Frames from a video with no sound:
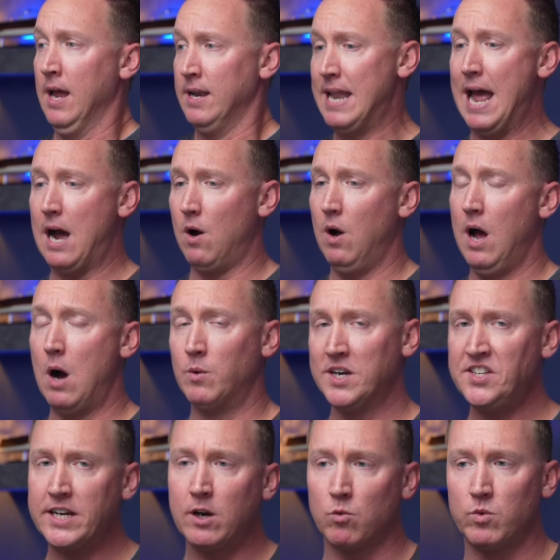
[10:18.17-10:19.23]
Now, I want
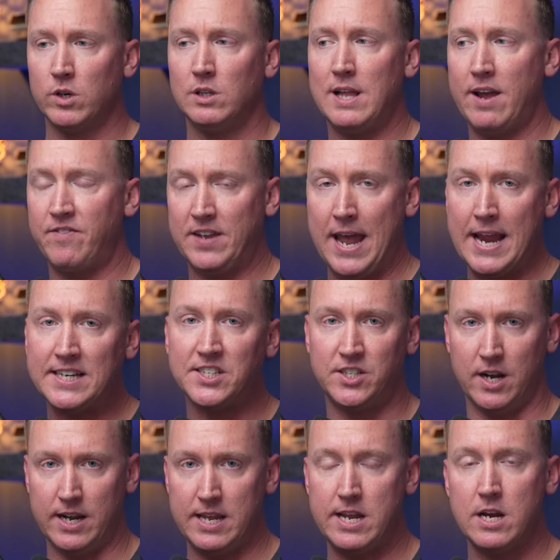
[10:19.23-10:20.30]
to take a real life case
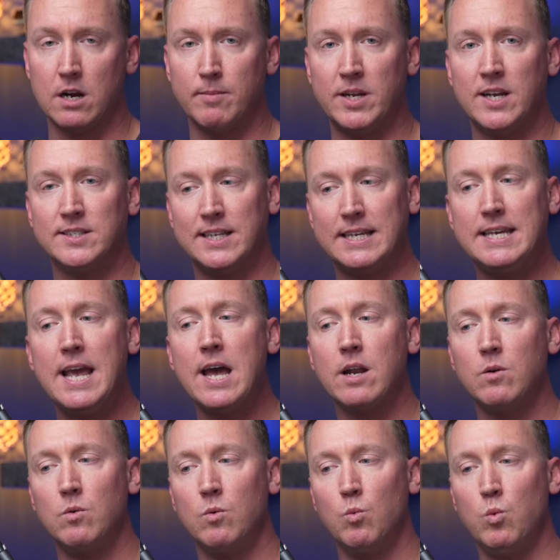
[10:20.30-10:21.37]
study here because
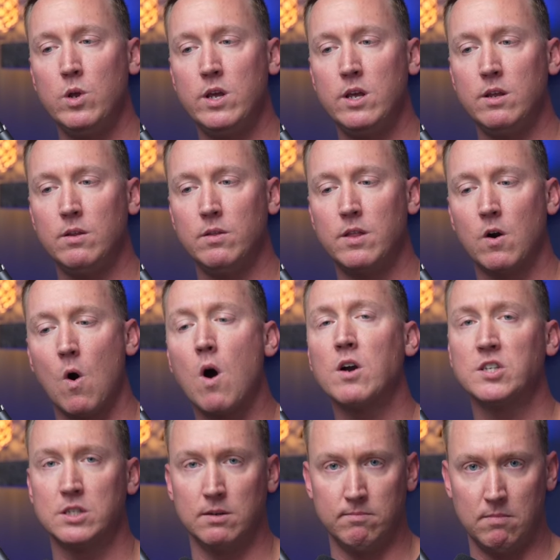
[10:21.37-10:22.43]
again, we there are
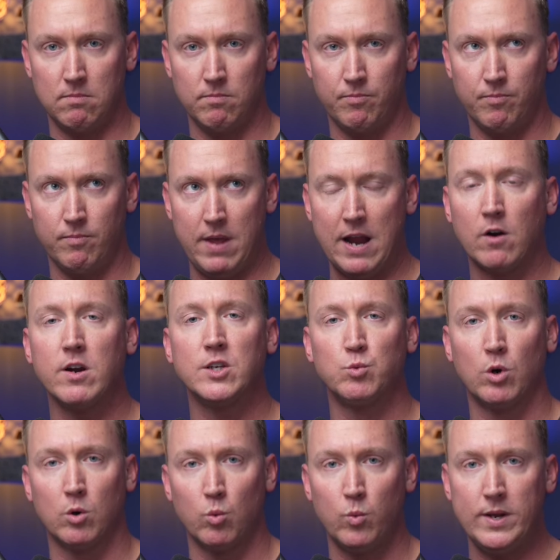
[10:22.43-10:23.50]
some areas
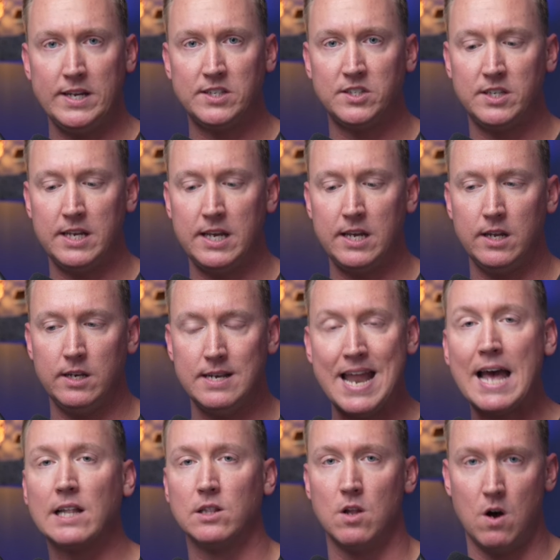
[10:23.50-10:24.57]
where we see
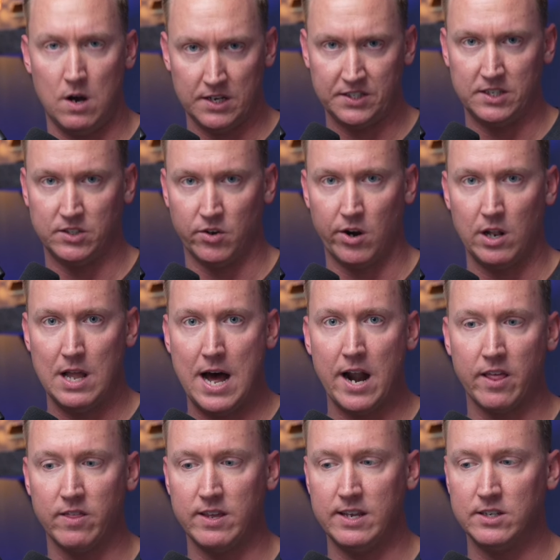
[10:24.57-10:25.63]
net losses on a lot
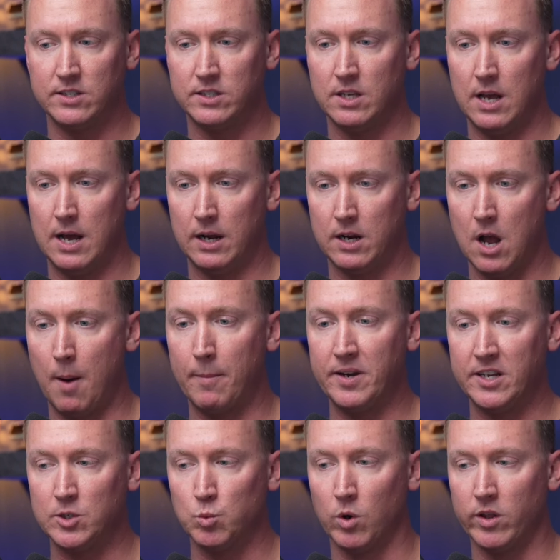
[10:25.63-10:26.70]
of these uh,
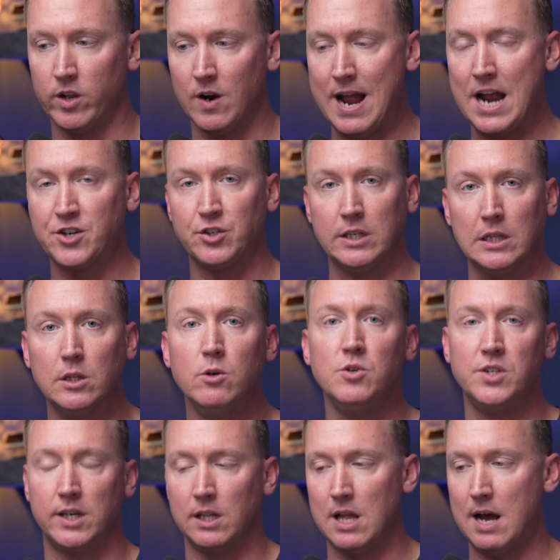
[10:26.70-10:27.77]
companies where they're actually
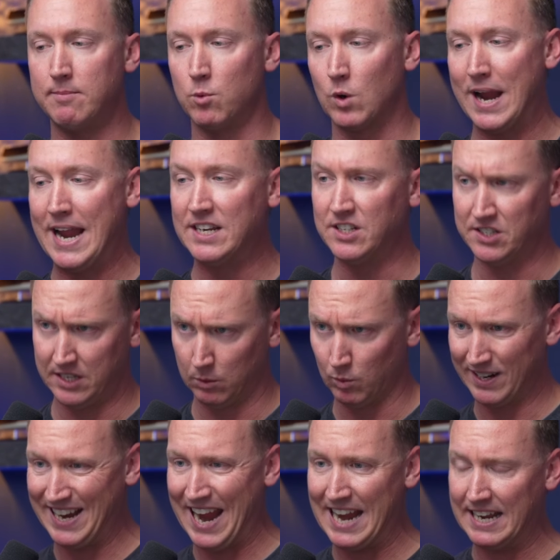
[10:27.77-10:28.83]
losing a lot more agents than we're
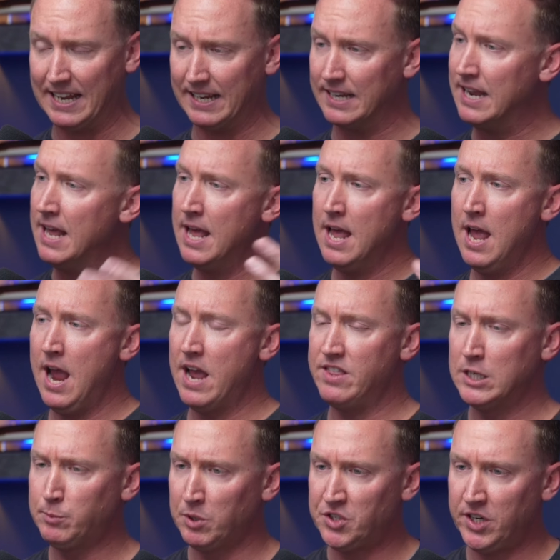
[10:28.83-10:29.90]
gaining. And and
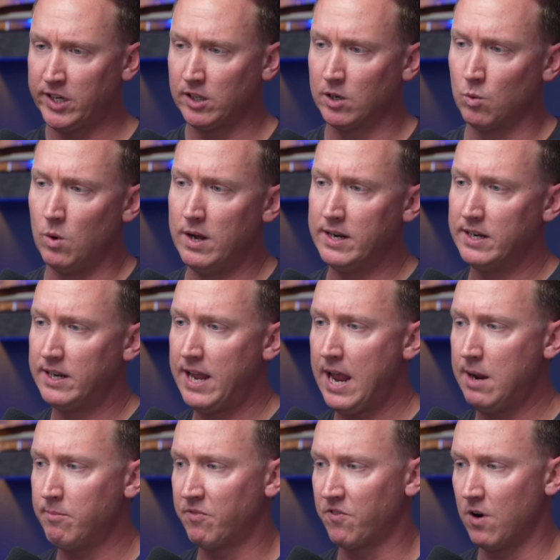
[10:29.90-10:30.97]
this particular one
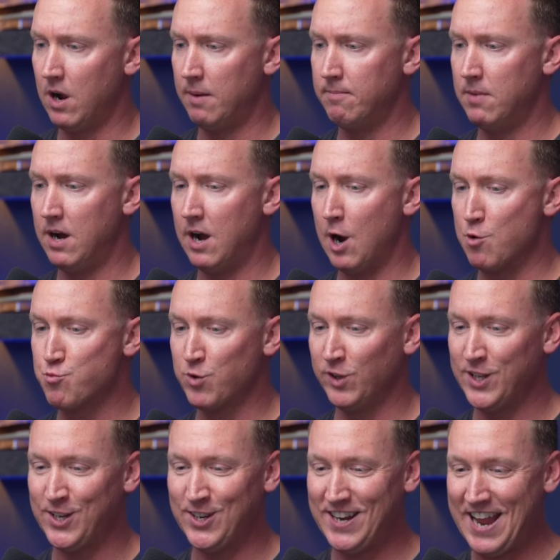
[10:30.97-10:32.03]
came from a
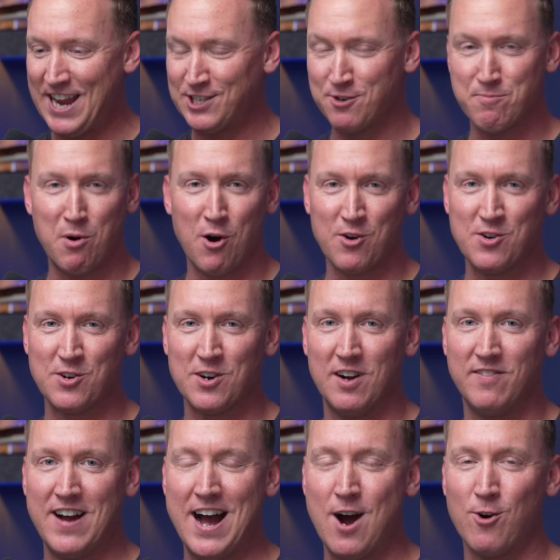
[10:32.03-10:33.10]
really good agent partner
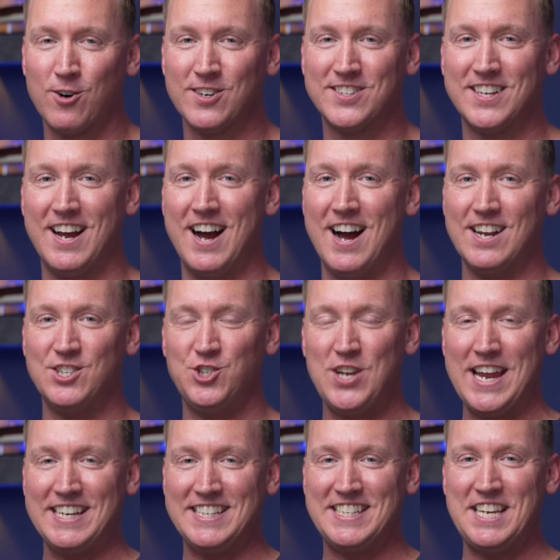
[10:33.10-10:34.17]
of ours, uh,
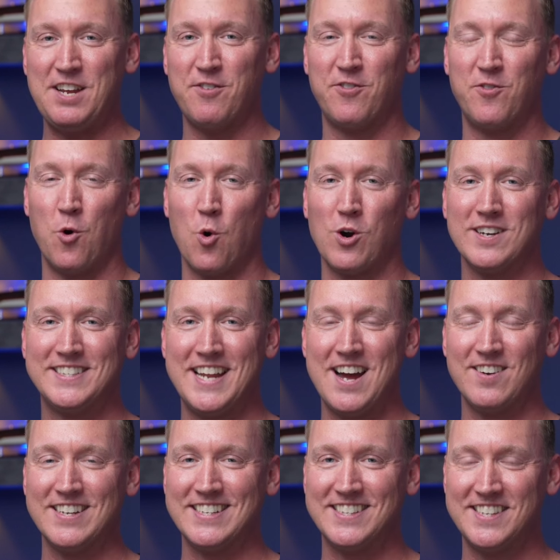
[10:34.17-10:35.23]
JT Ford
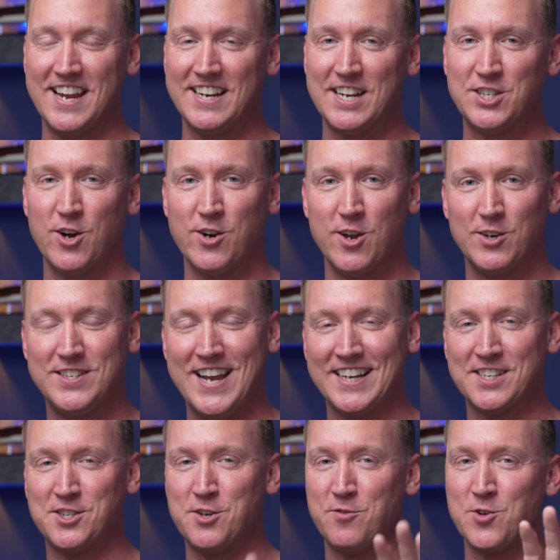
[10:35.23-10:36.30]
down in San Antonio,
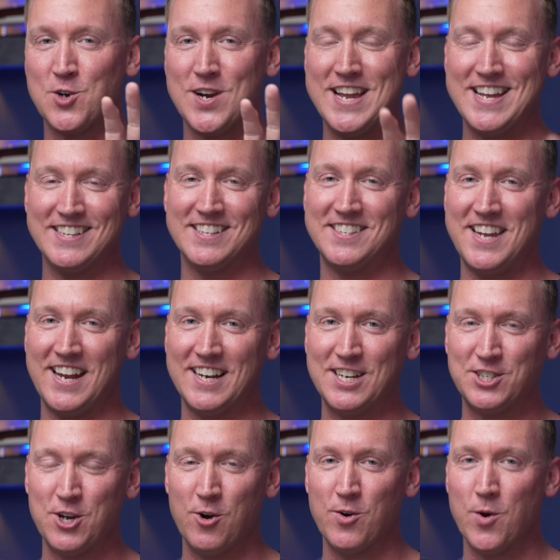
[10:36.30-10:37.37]
Texas. If you're in the San
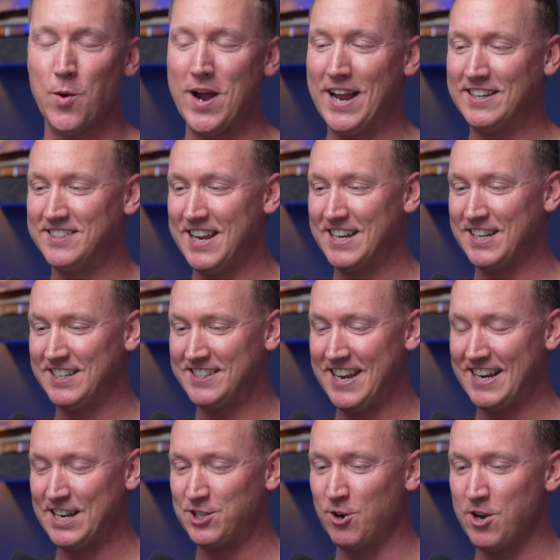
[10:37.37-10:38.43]
Antonio San,
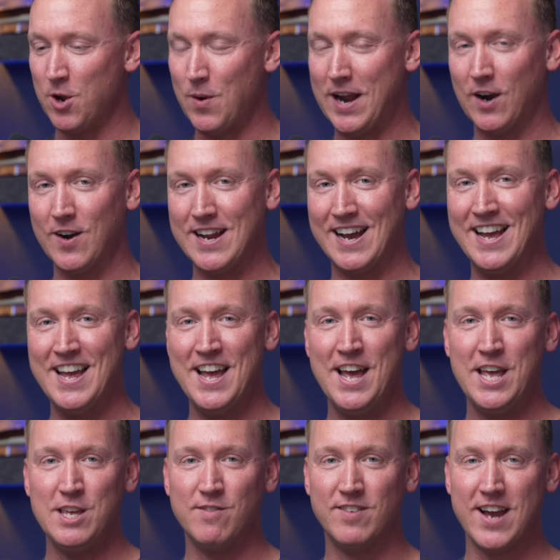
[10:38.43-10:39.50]
San Antonio area,
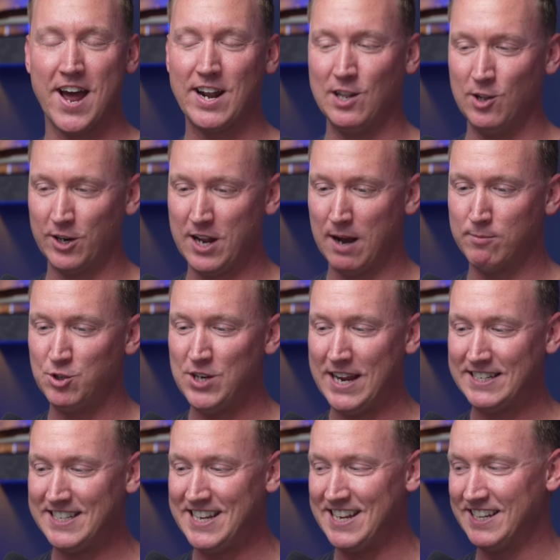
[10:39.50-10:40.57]
you've got to look up
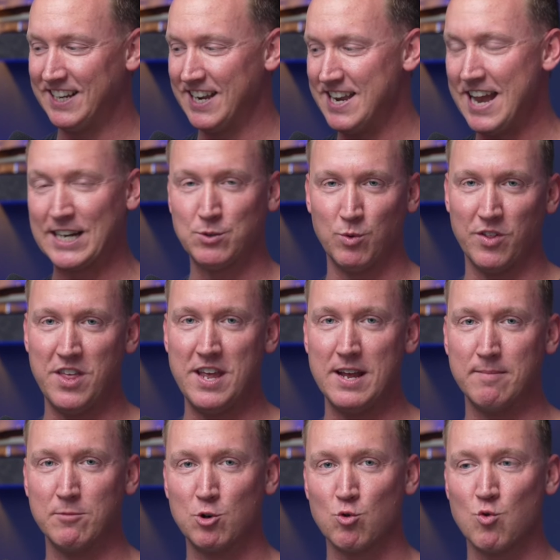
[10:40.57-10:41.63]
JT and connect with
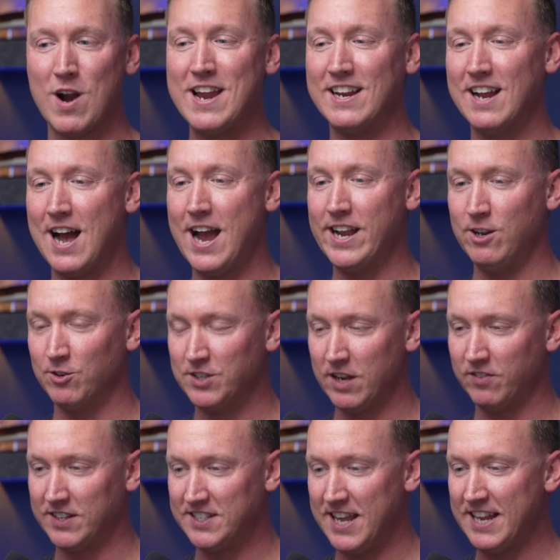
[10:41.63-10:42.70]
him. Great guy, and he'll
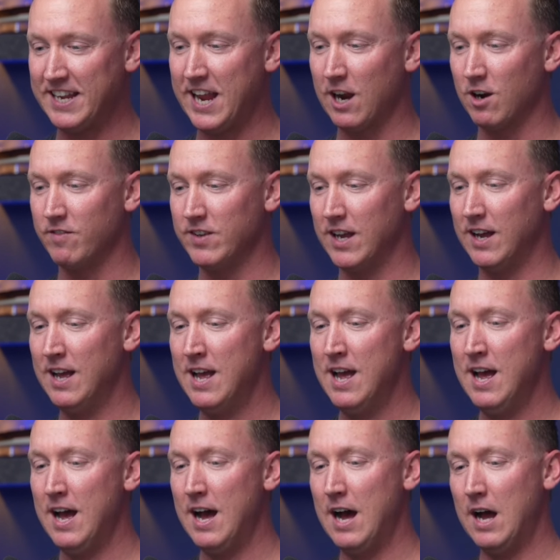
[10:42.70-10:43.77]
definitely take care of you,
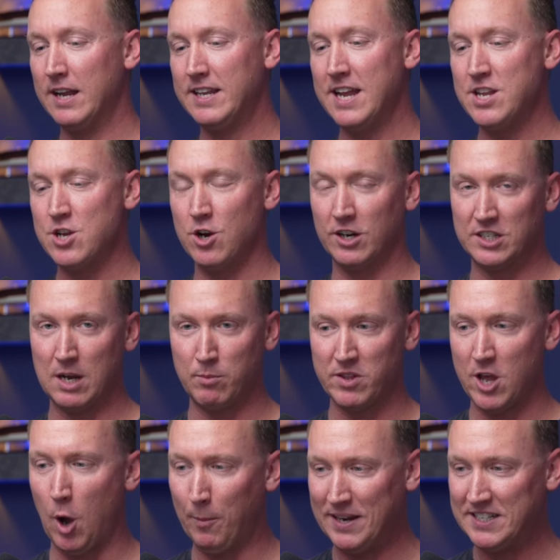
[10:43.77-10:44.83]
uh, getting you hooked up with
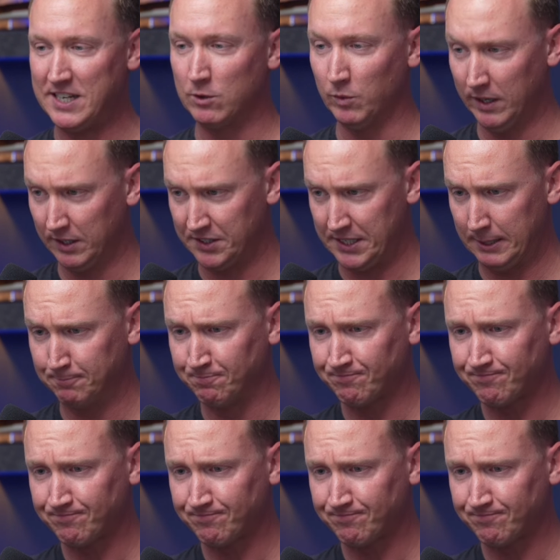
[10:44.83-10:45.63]
LPT Realty.